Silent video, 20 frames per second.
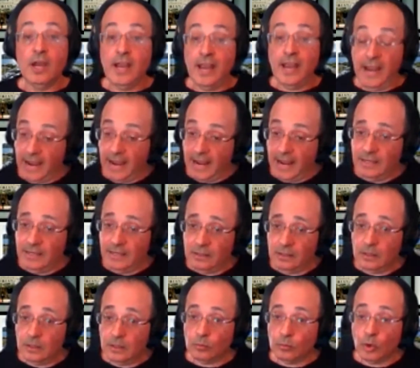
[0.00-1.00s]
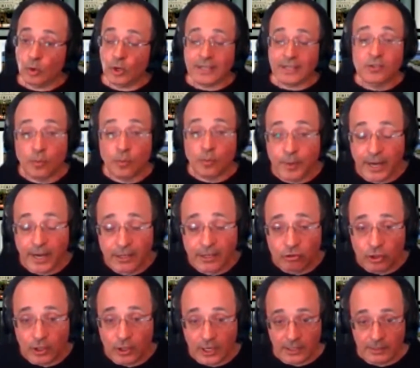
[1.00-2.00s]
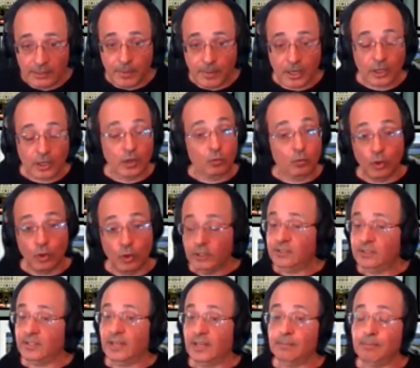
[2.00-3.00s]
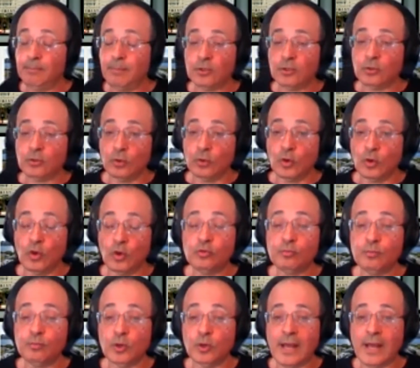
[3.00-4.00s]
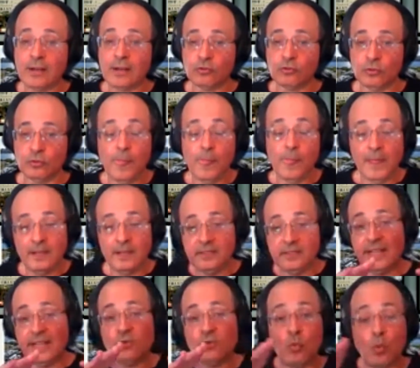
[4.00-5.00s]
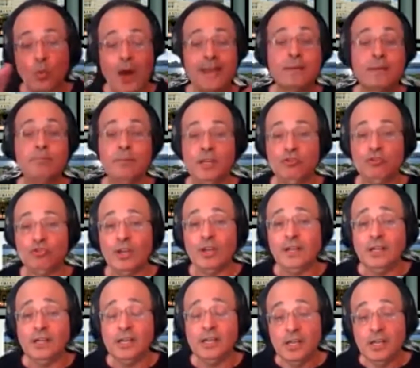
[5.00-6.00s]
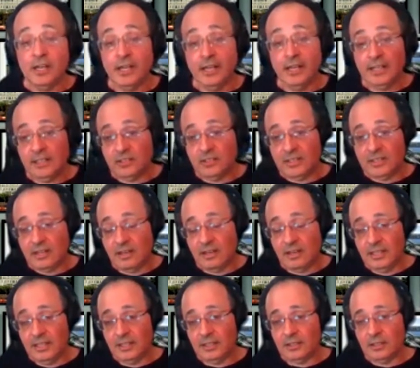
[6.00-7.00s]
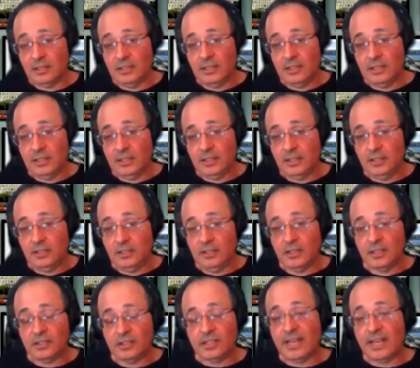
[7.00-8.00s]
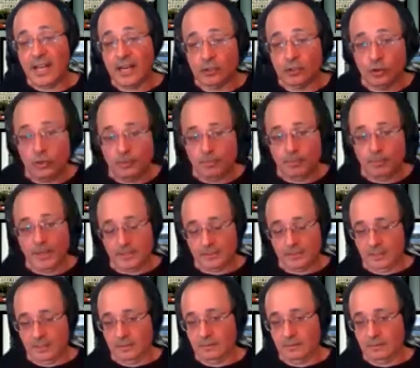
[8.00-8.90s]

And what are the operational impact? What is the impact on lost production? That's one measure, and it's clearly scenario dependent.